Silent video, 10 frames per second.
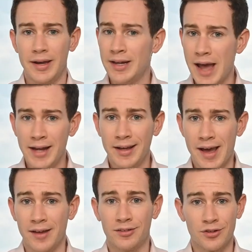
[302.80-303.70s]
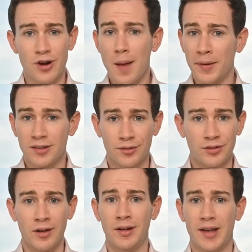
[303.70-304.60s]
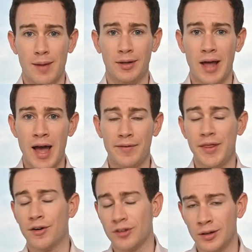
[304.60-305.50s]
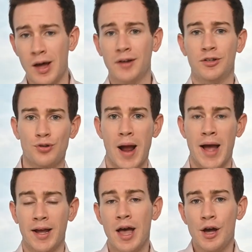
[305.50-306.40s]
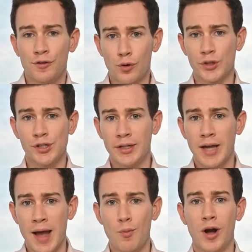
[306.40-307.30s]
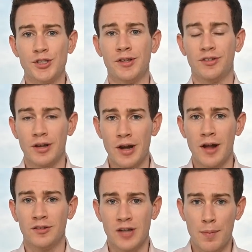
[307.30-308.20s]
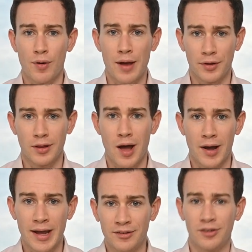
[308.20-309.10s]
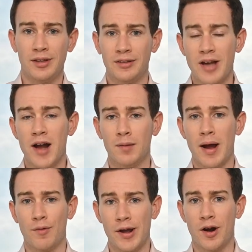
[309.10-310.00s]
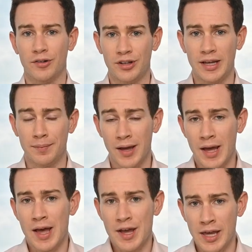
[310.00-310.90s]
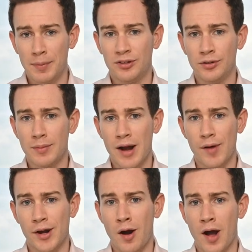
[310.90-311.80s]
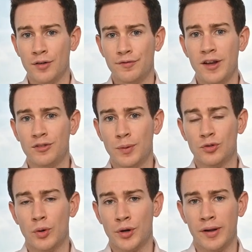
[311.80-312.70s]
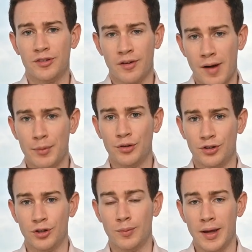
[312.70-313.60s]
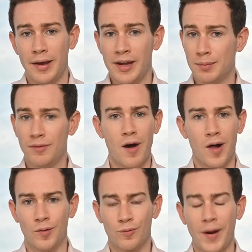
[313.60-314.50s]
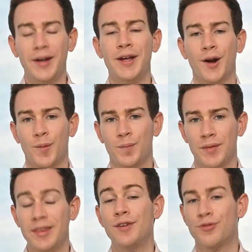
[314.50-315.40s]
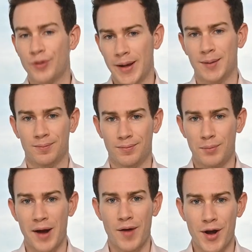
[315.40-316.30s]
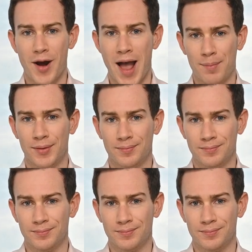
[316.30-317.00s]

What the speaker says: In any case, the tropics have suddenly come alive and there's a lot to track. Fortunately, I'm watching this nonstop around the clock, as is the entire MyRadar team. Keep a tune to MyRadar on Facebook, Twitter, Instagram, YouTube, and above all, right here in the free MyRadar app.